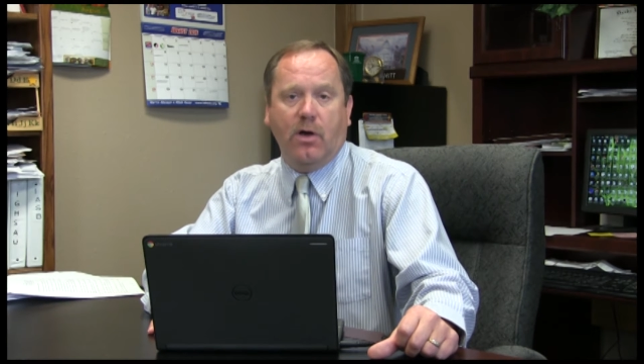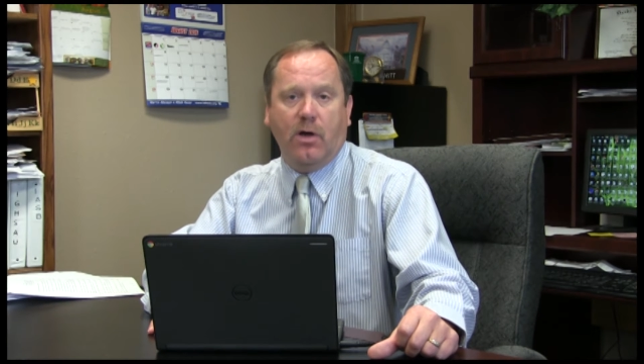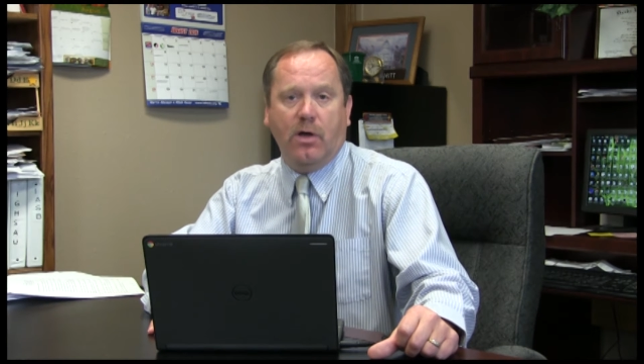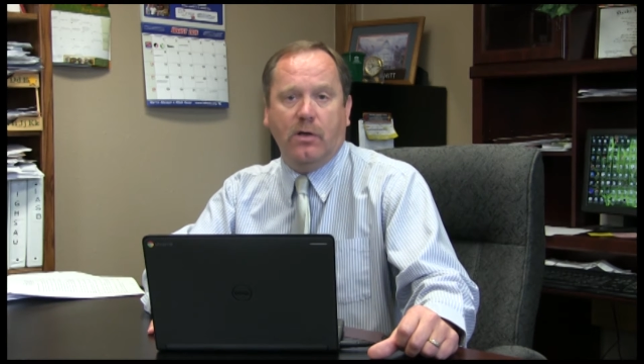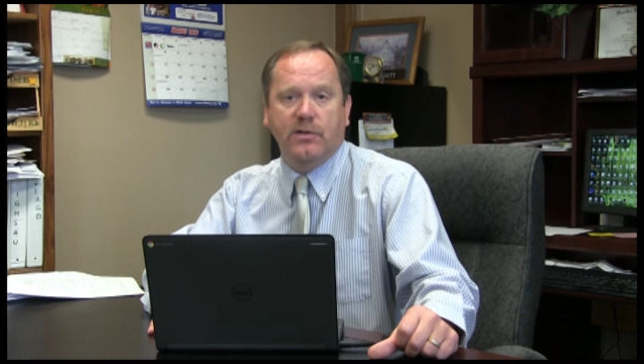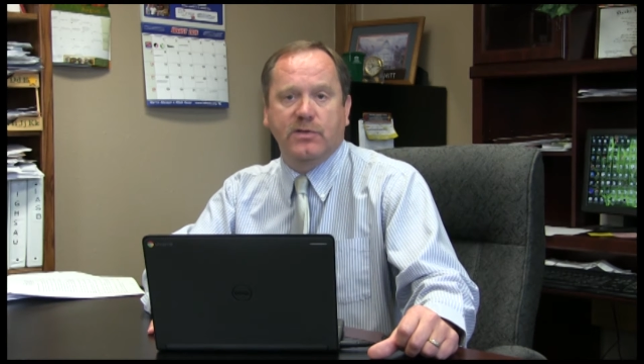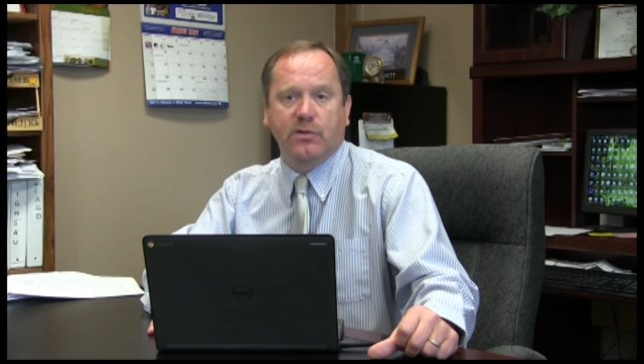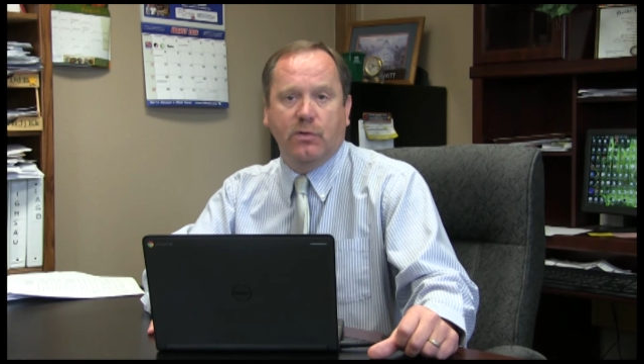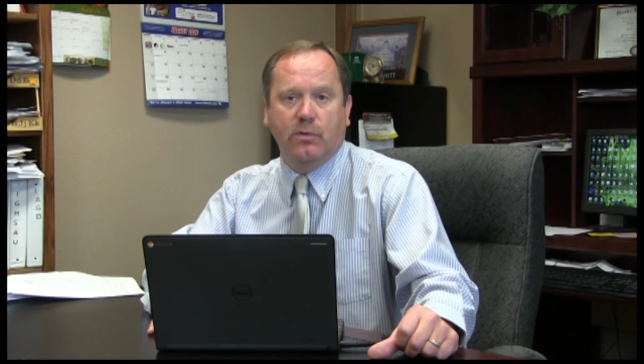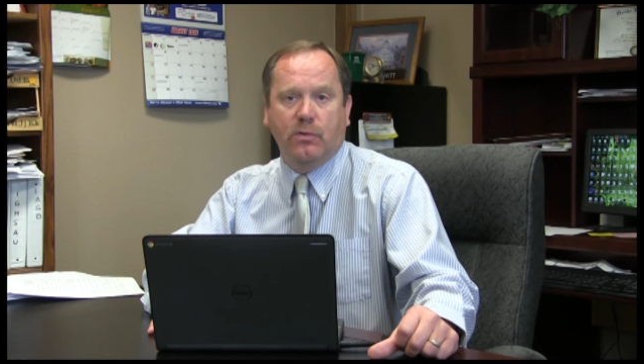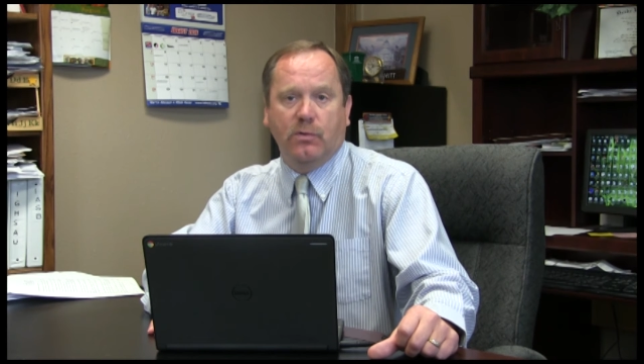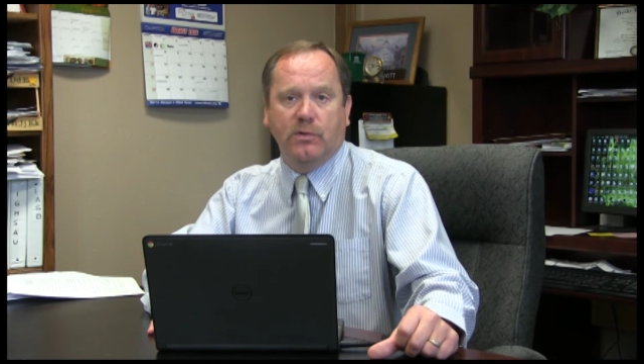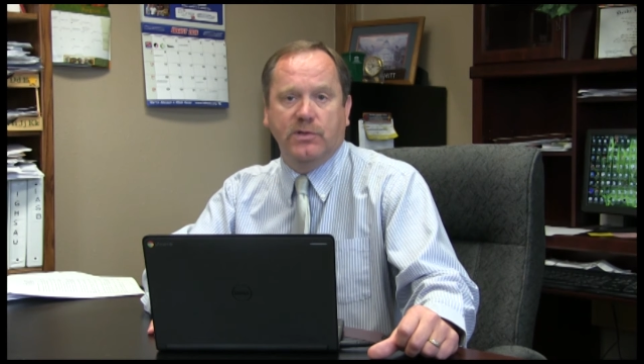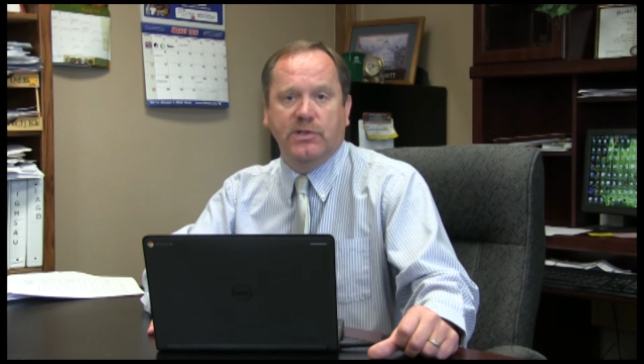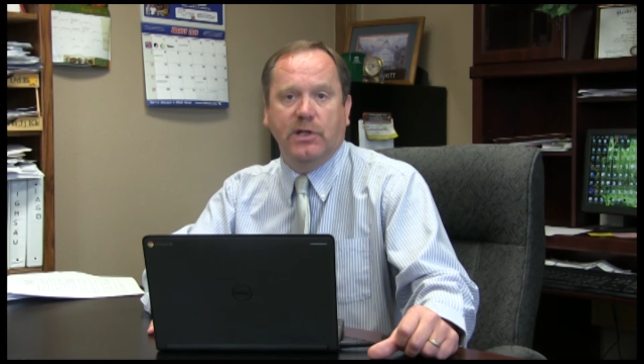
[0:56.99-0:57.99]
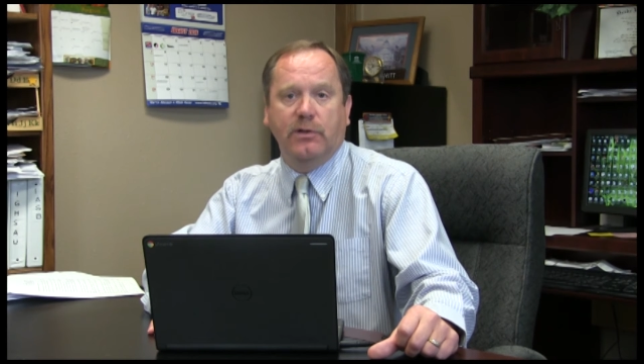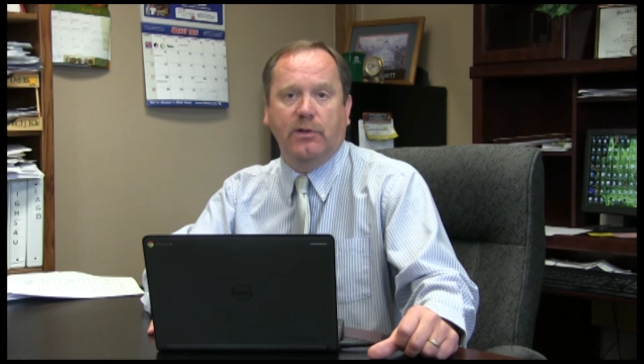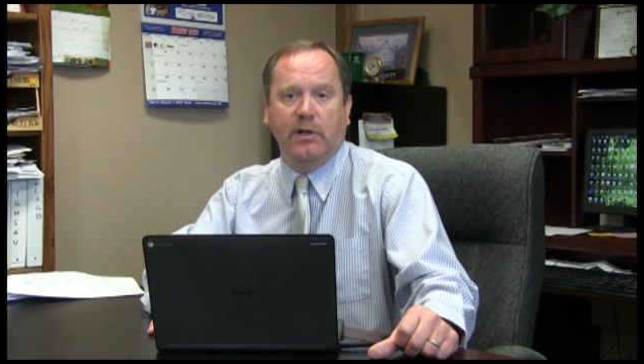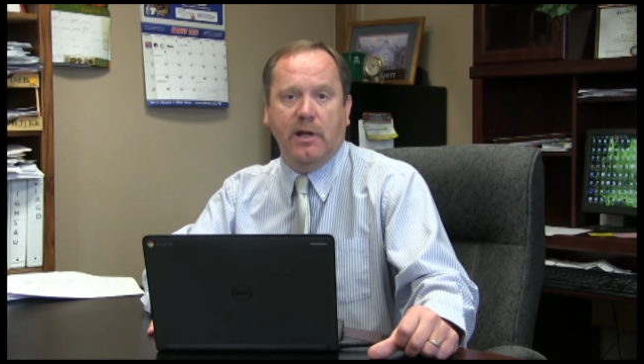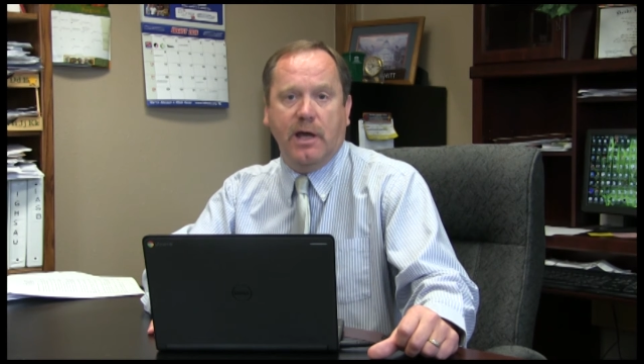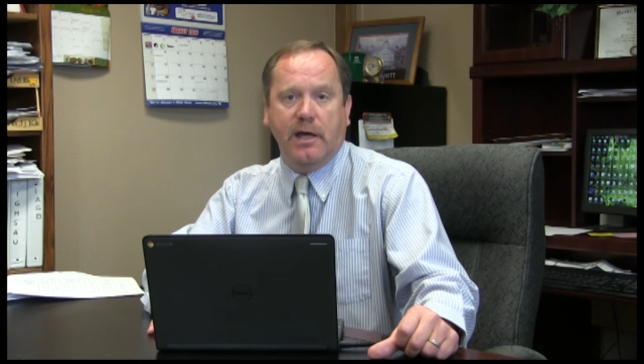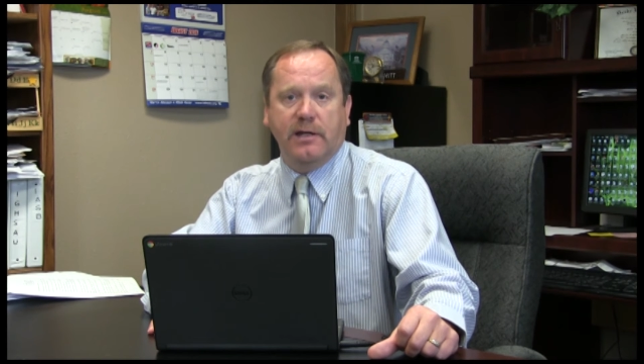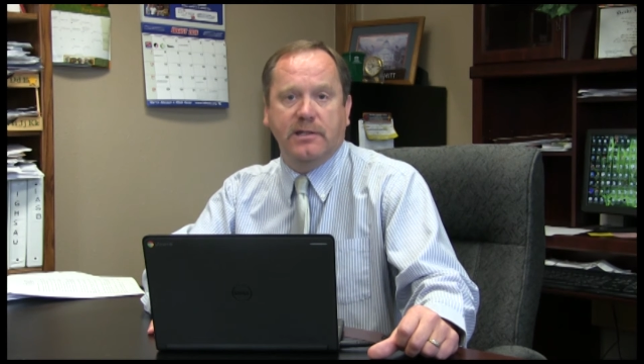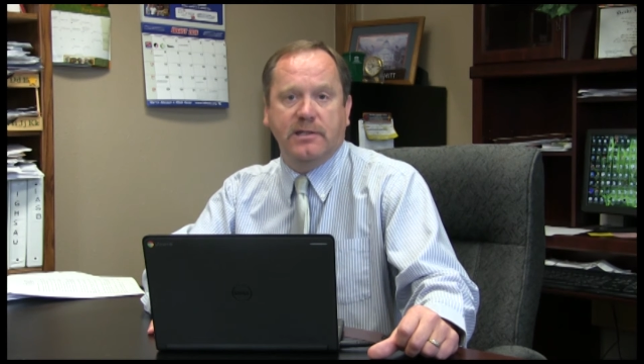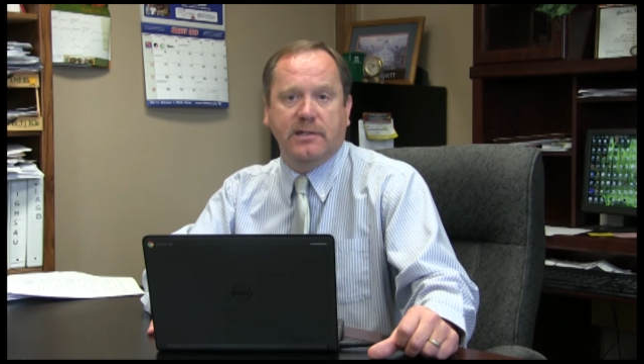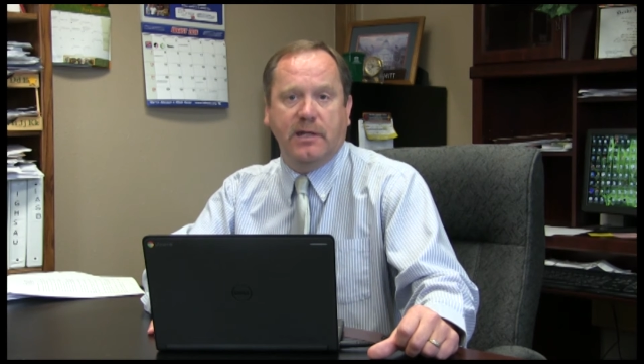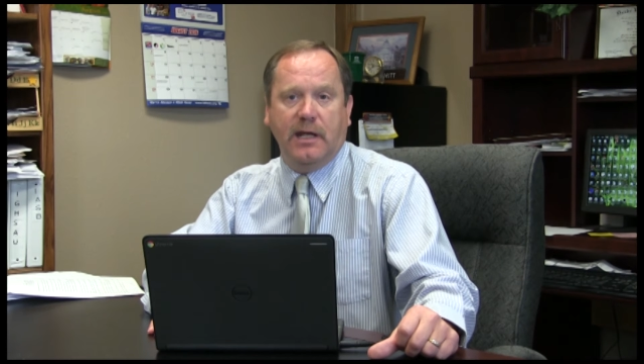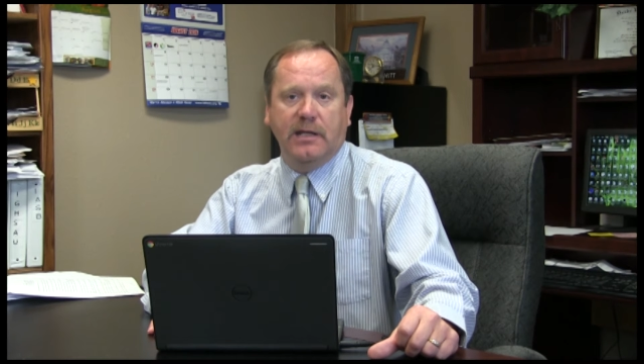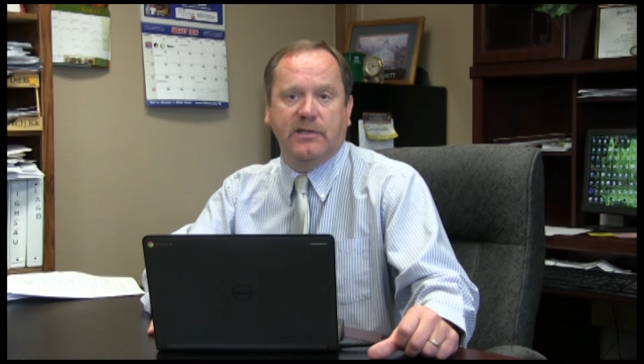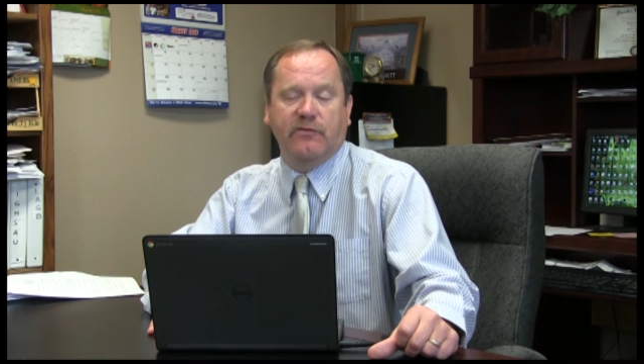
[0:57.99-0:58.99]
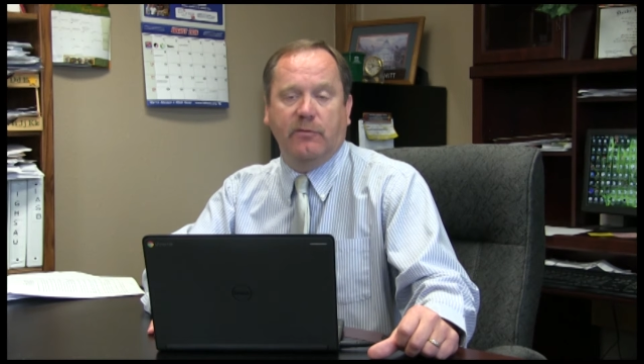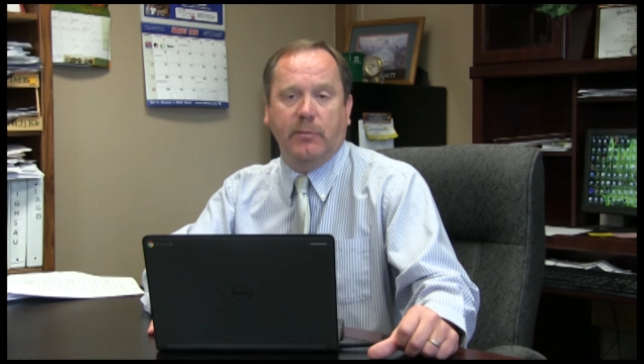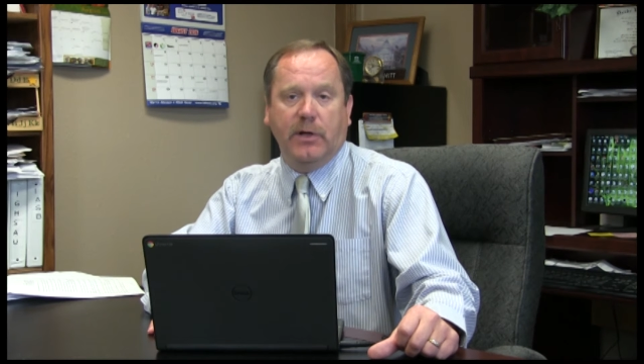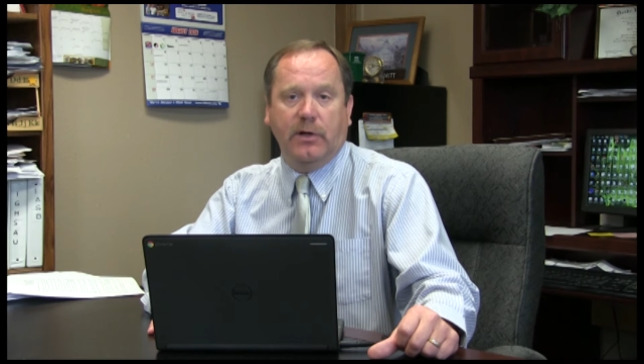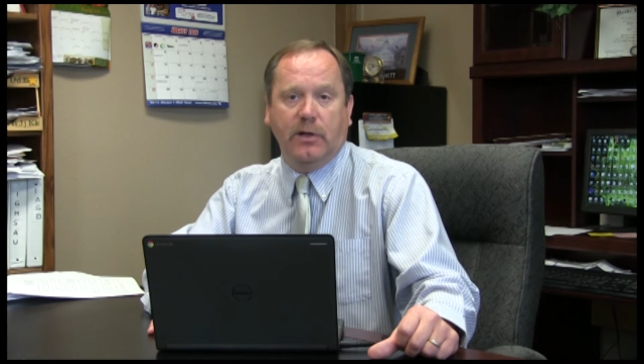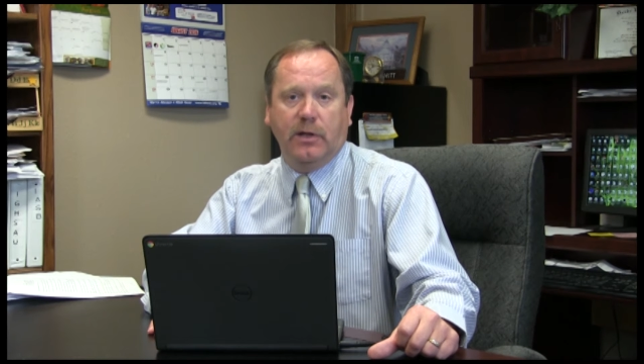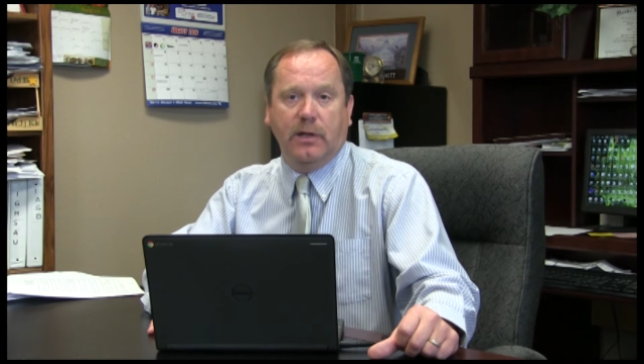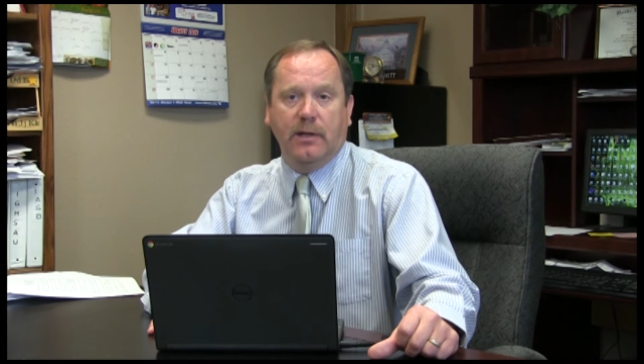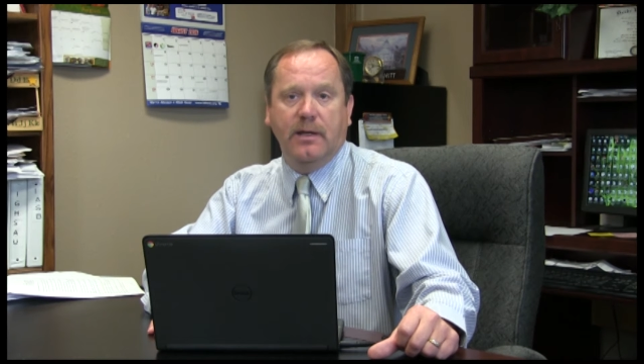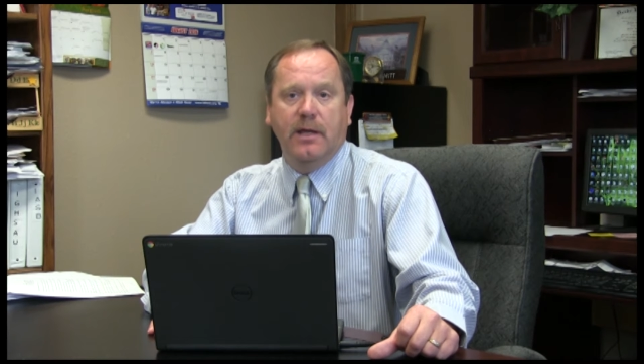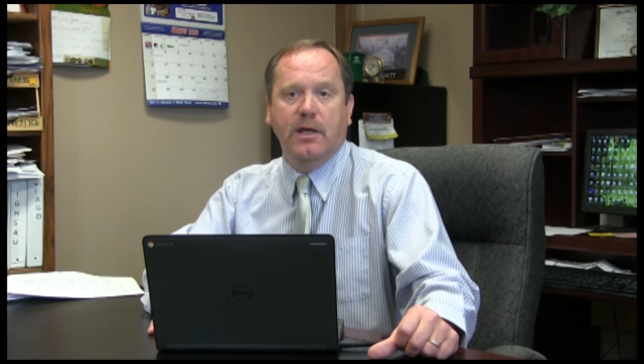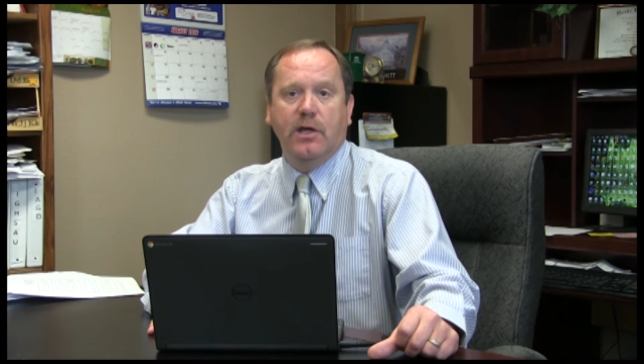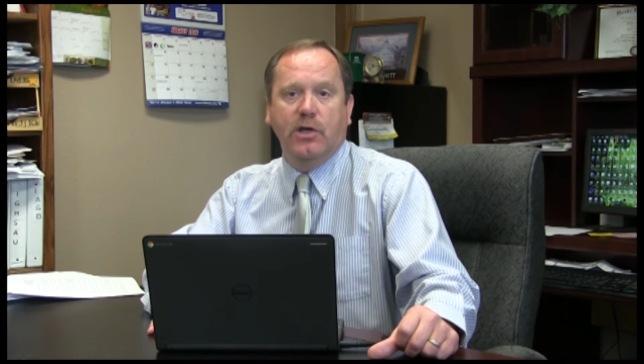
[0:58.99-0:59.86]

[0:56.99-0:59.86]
all schools in the United States of America